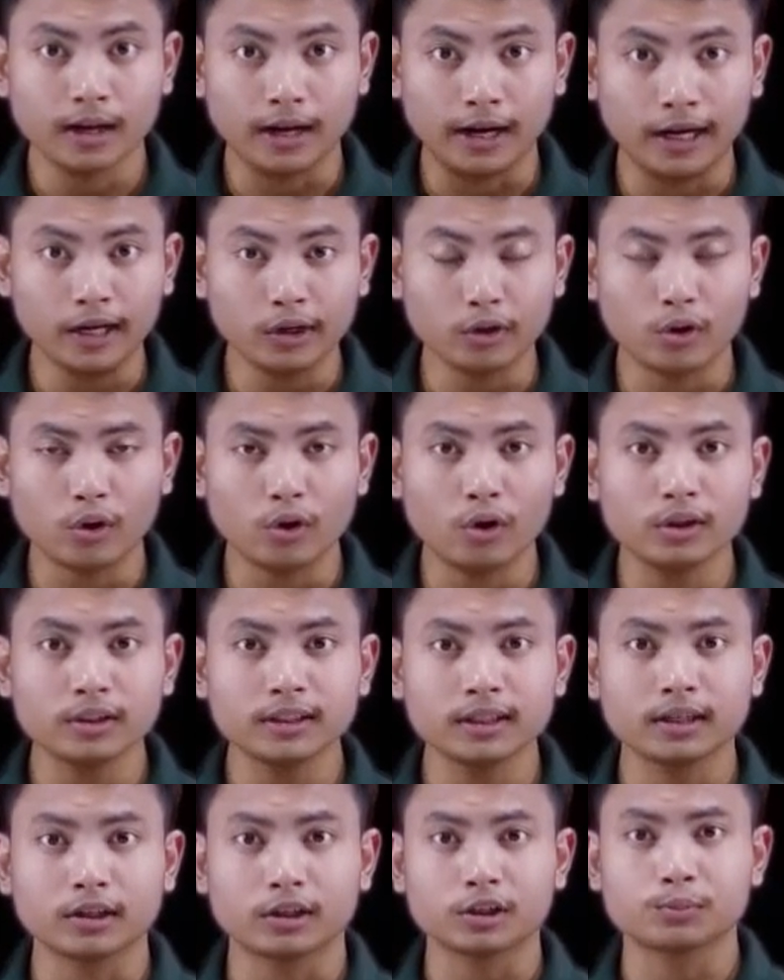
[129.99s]
and
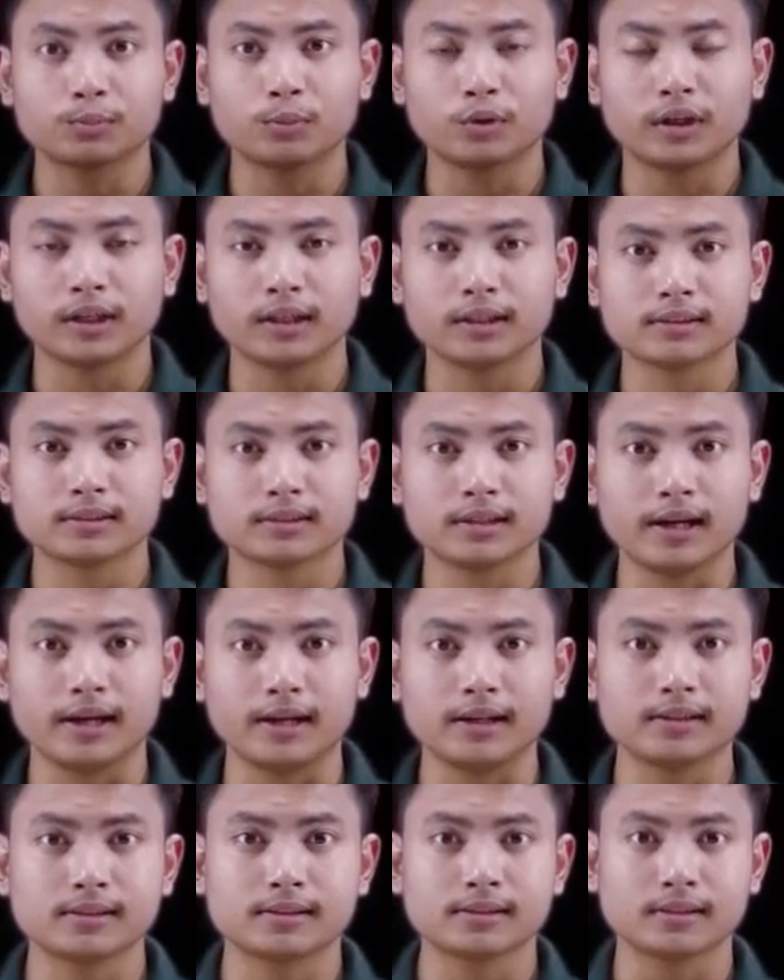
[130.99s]
all the corresponding
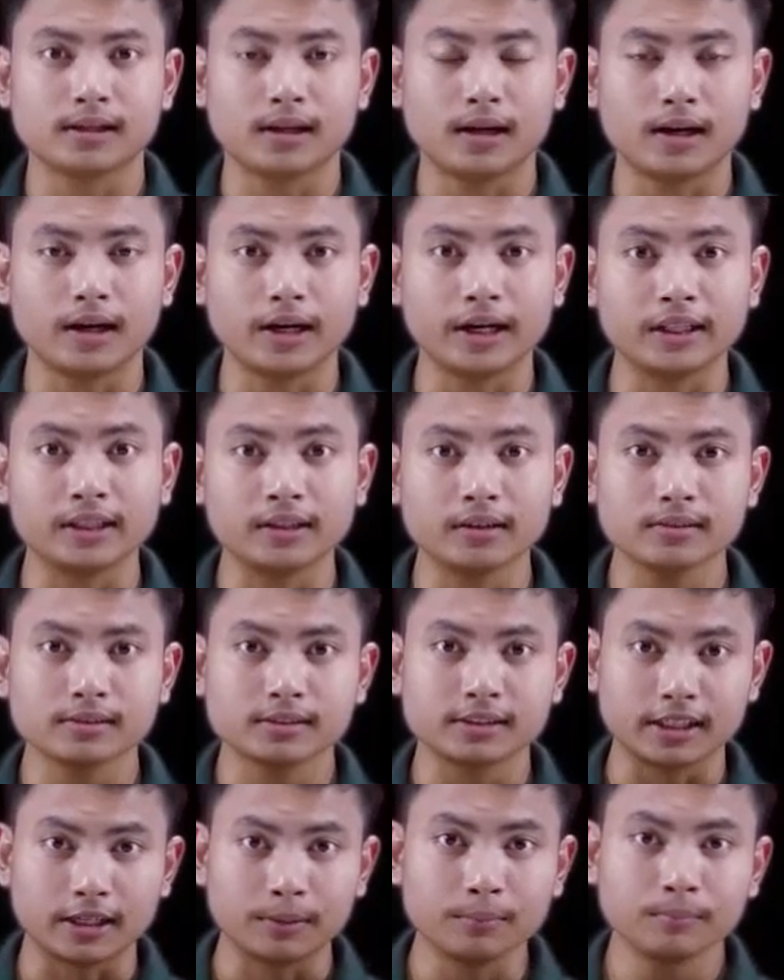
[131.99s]
sides are in the
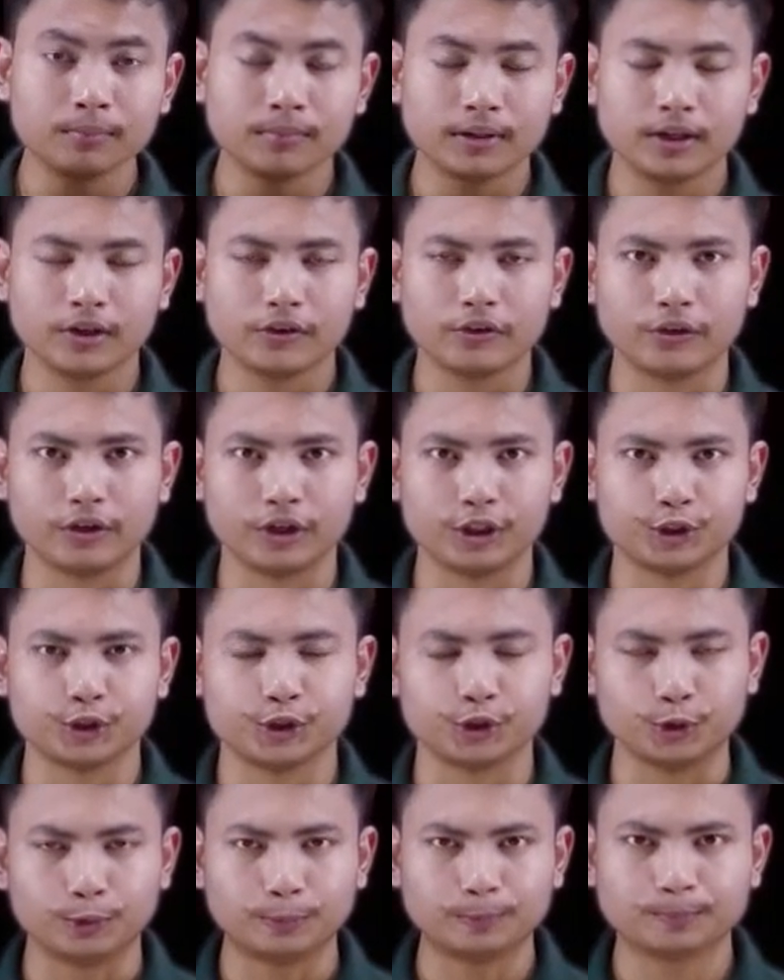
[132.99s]
same
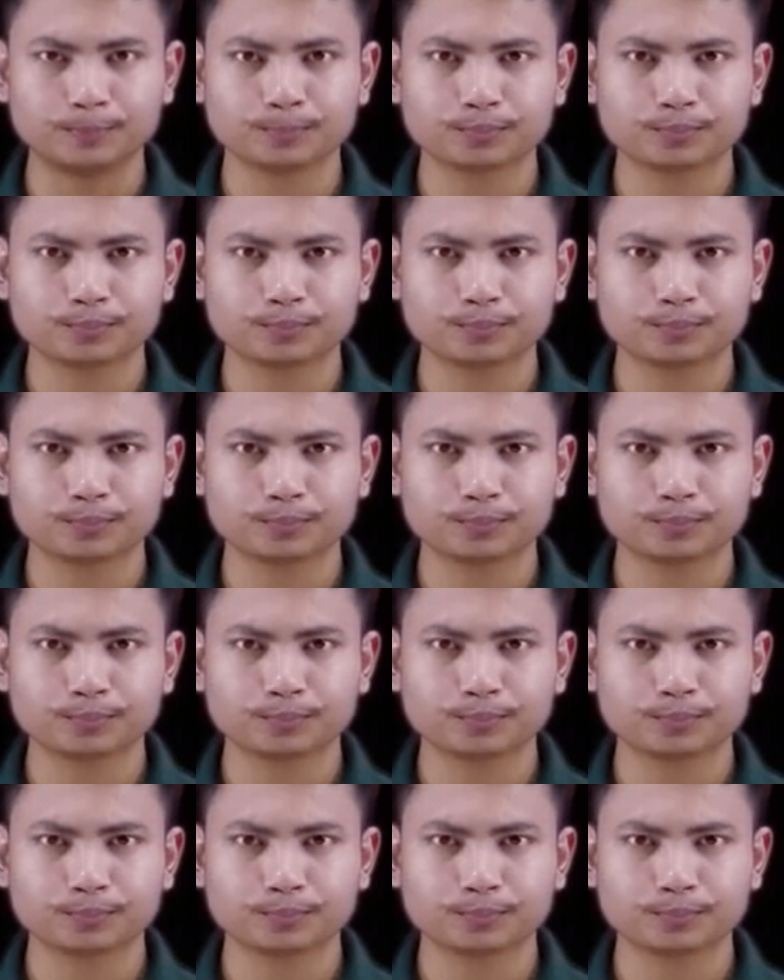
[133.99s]
ratio.